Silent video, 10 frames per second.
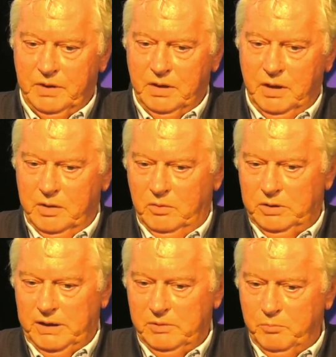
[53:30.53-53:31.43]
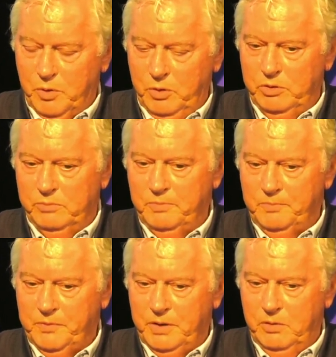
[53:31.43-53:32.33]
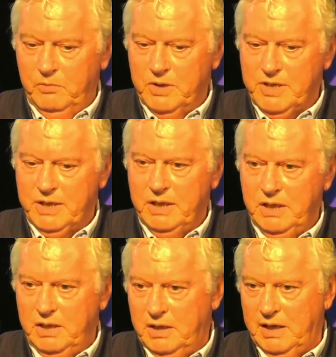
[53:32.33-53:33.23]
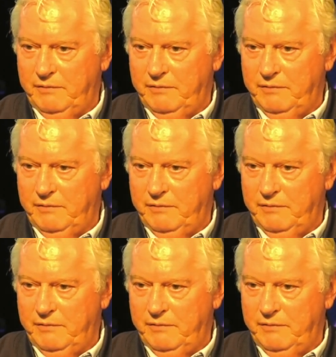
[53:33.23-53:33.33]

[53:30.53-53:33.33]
a guy called Alan Prudham, who was the